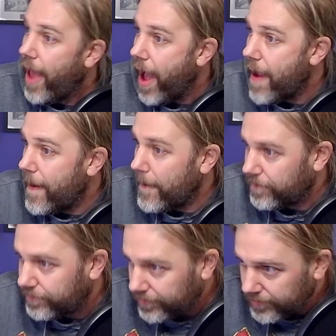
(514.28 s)

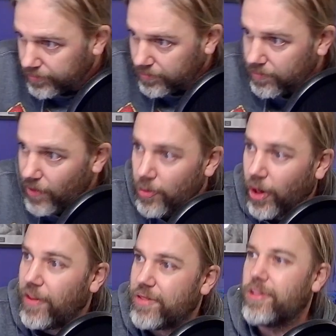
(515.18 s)
But
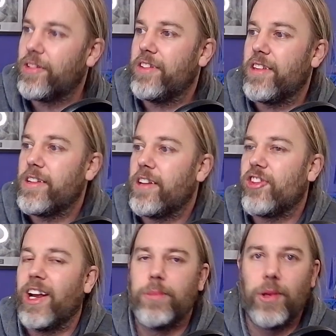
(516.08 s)
in this one, so this is an
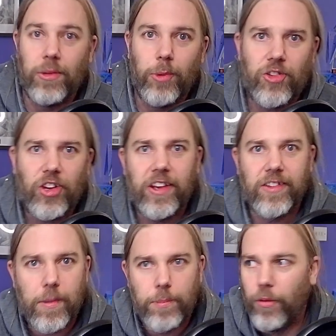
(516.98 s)
enchantment, which is
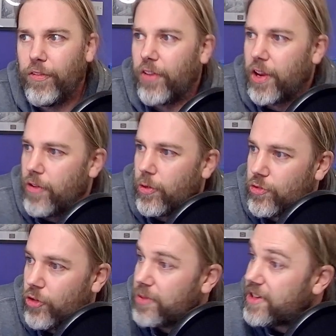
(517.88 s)
a buff for your own
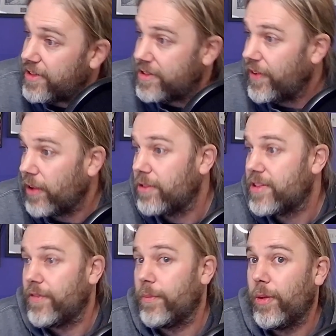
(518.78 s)
troops. Casting value
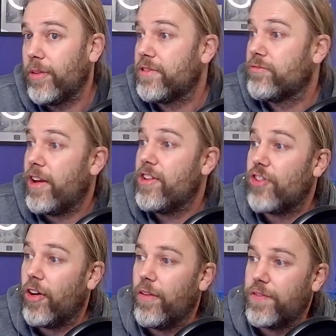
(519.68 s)
7+,
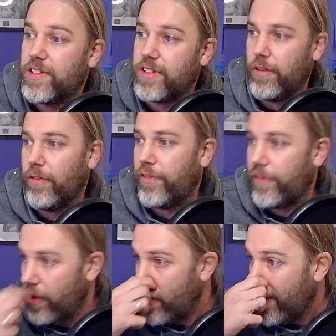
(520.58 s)
range of
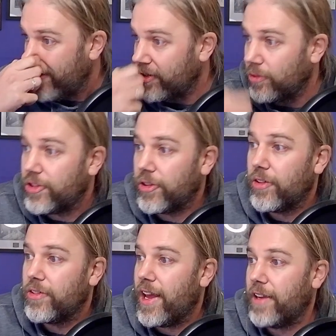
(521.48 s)
self. So until
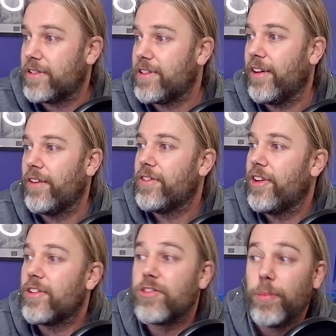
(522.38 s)
your next start of
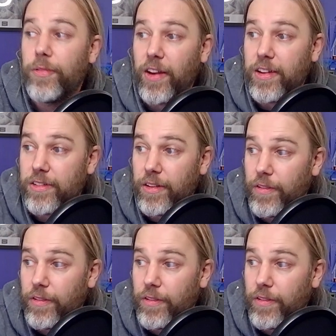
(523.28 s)
turn subphase,